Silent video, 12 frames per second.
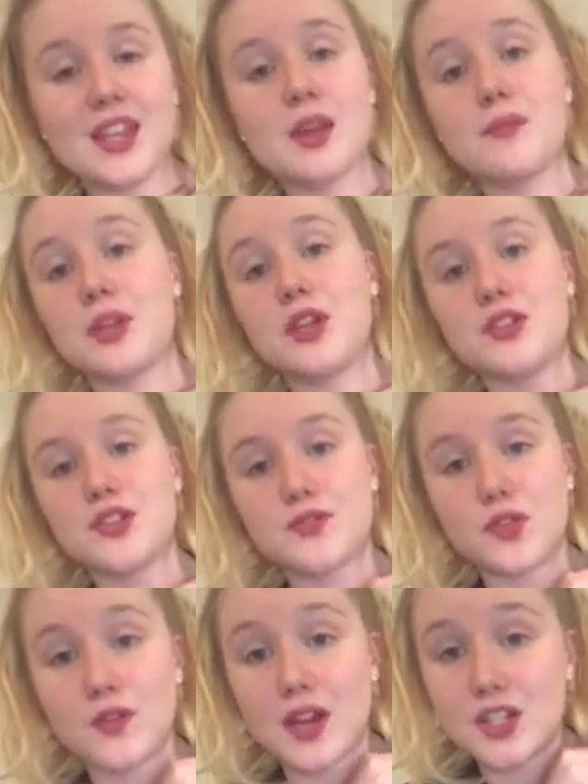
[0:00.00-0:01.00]
can be used
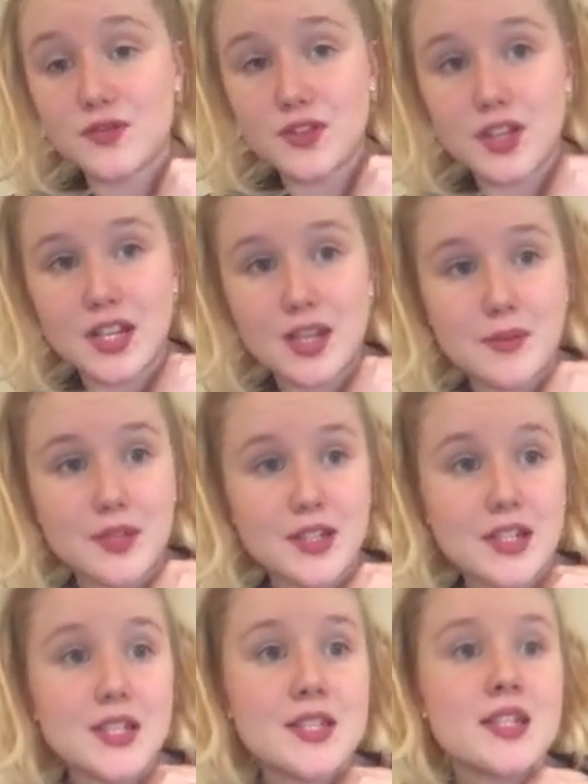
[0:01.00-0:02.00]
for a range of learning
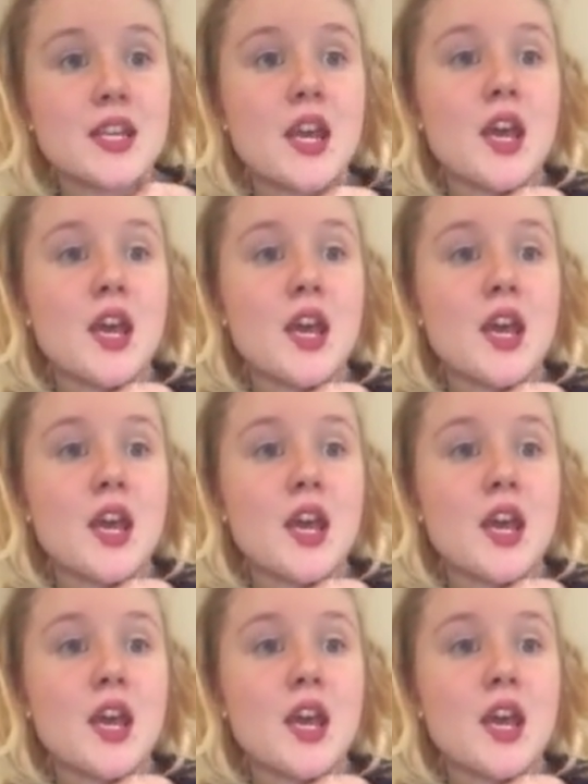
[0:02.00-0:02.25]
abilities.